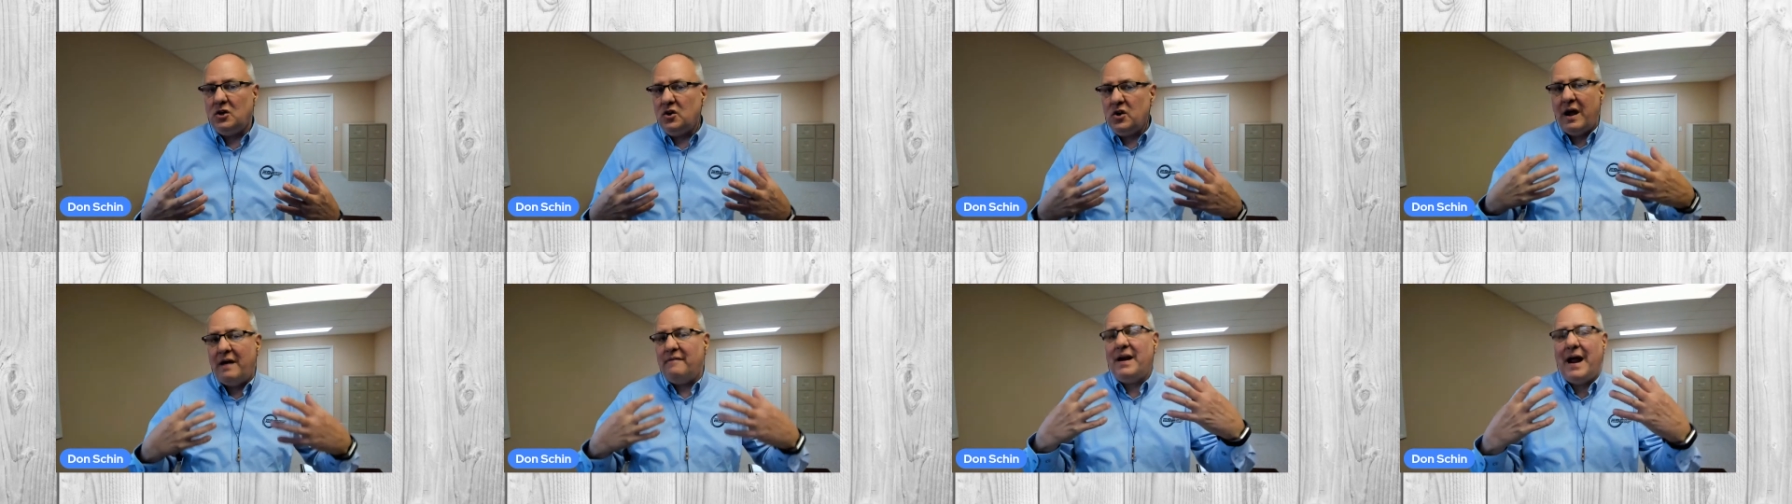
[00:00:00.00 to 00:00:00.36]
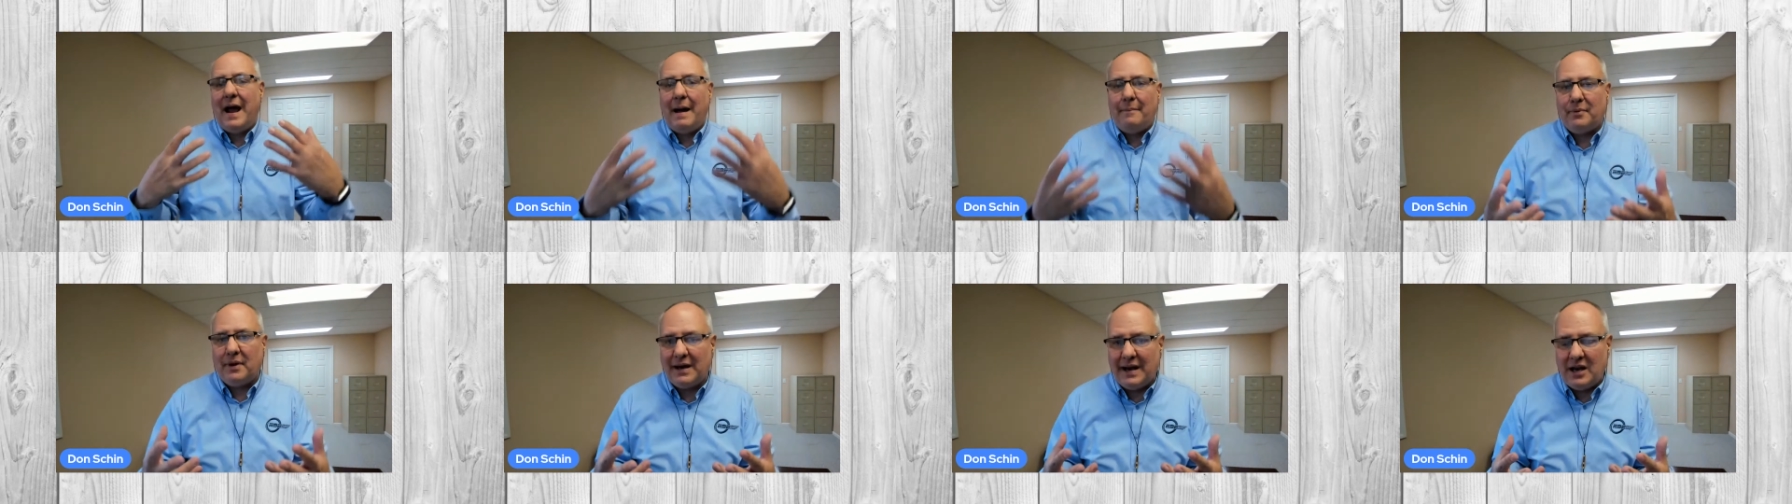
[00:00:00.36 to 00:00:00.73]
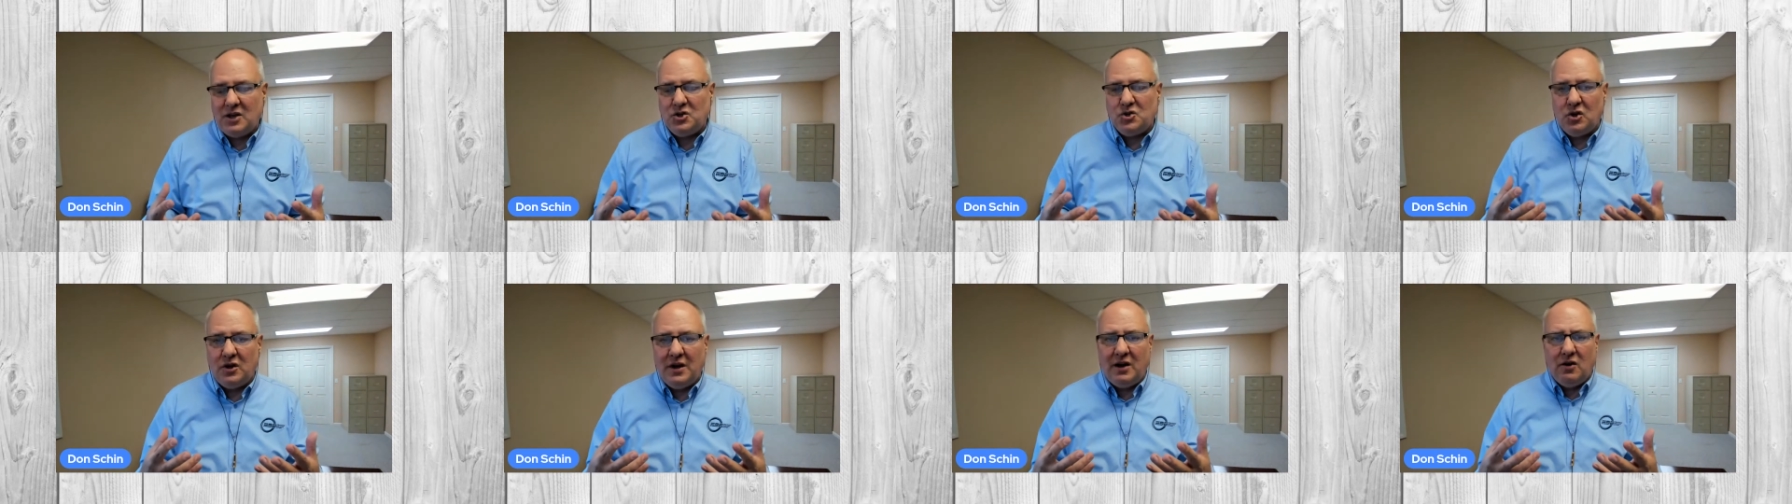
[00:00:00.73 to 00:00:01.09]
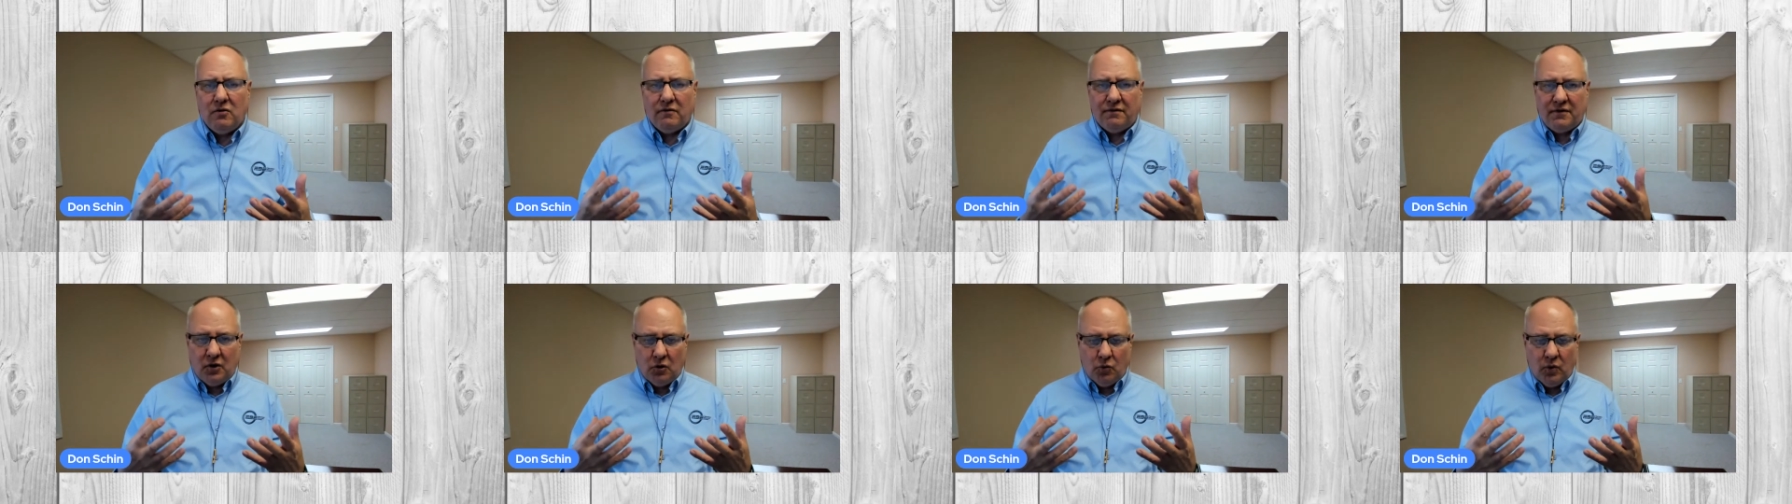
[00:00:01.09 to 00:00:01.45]
you have an application
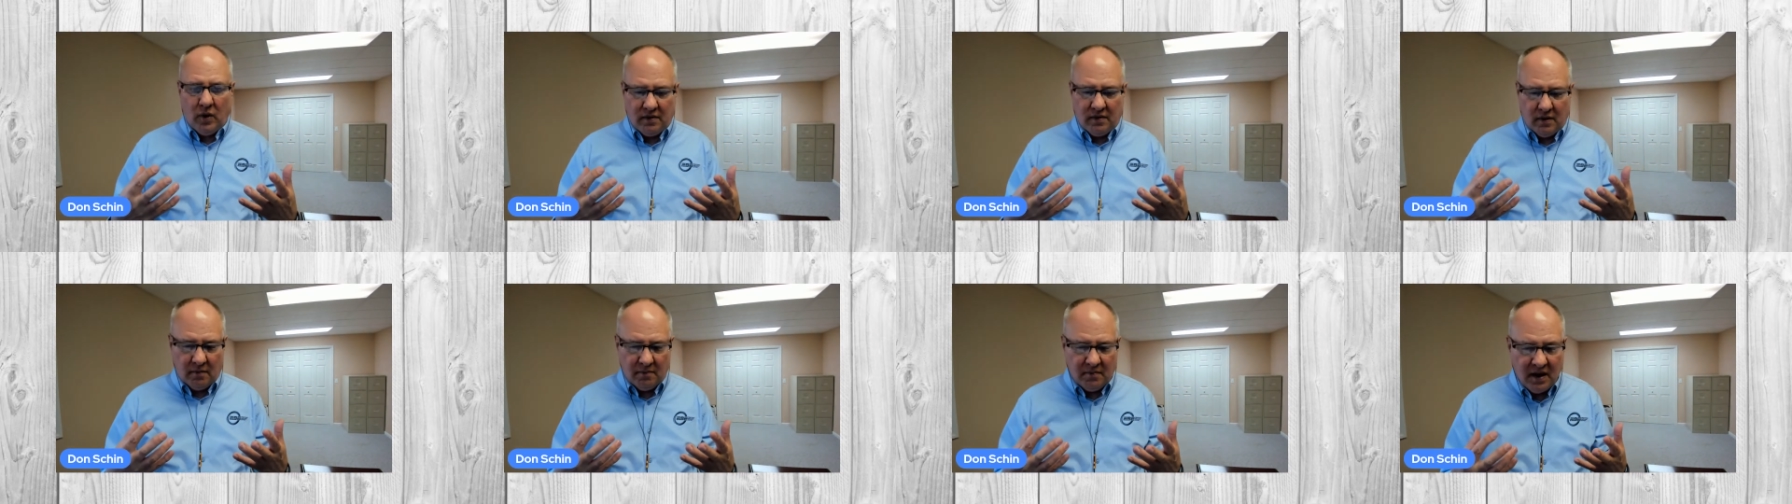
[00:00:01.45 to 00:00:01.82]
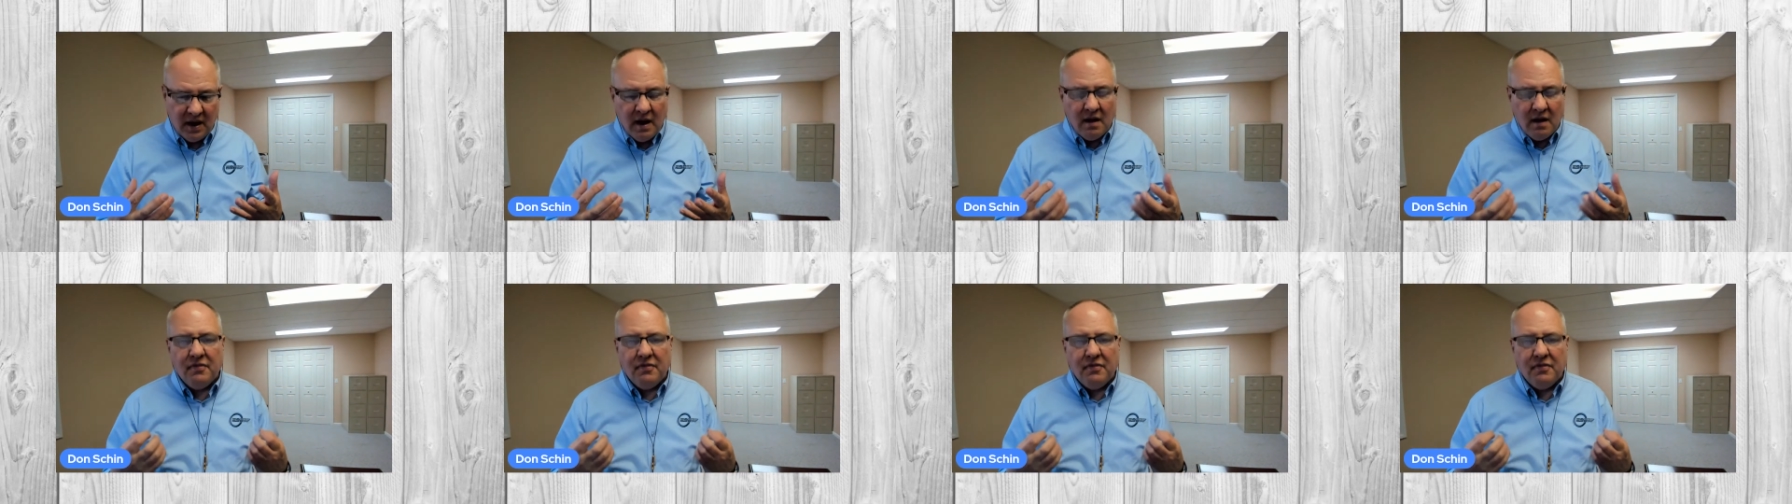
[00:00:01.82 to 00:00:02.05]
interview with them,